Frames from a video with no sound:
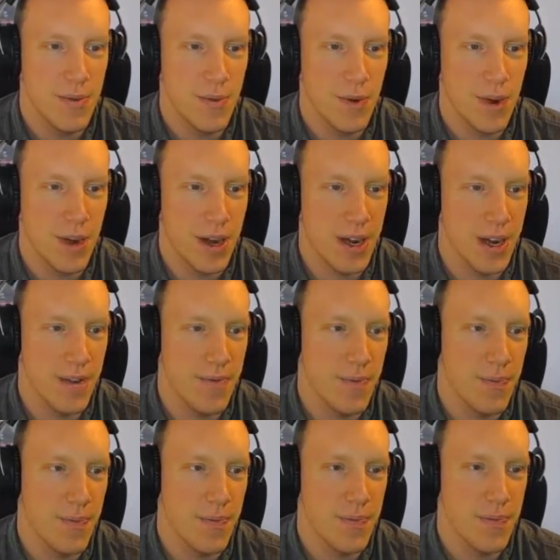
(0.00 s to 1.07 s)
where I live.
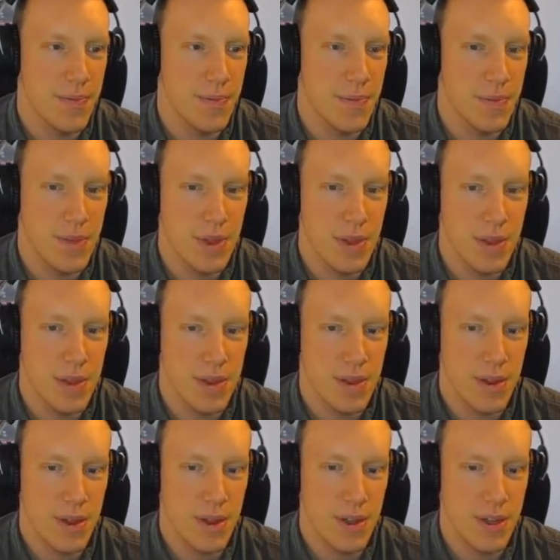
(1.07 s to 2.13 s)

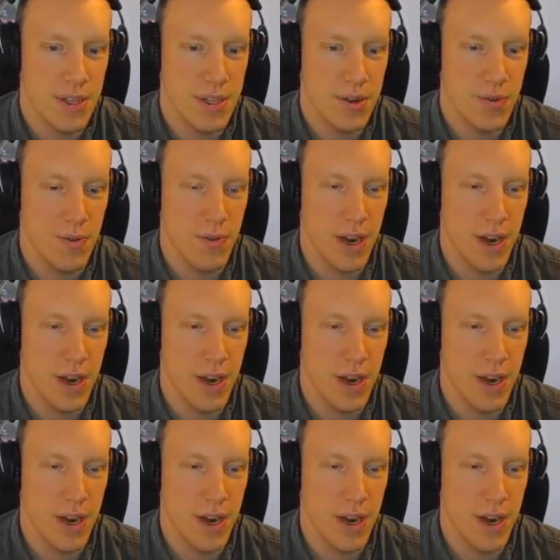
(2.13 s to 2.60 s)
Because over